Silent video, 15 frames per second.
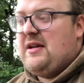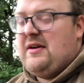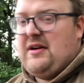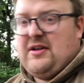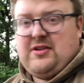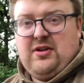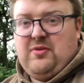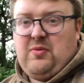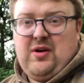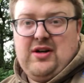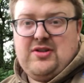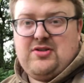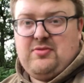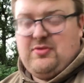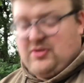I don't know why I
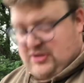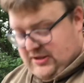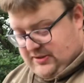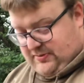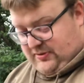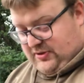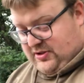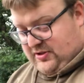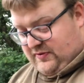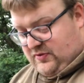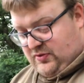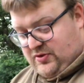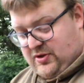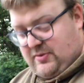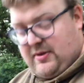stopped using it to be honest because I've
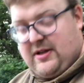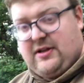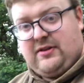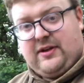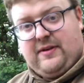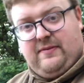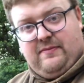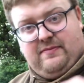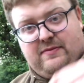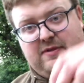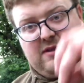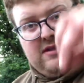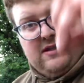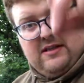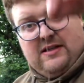caught so many on it.
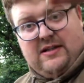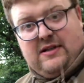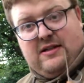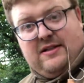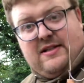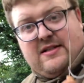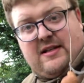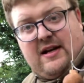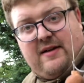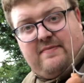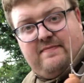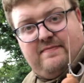It's that.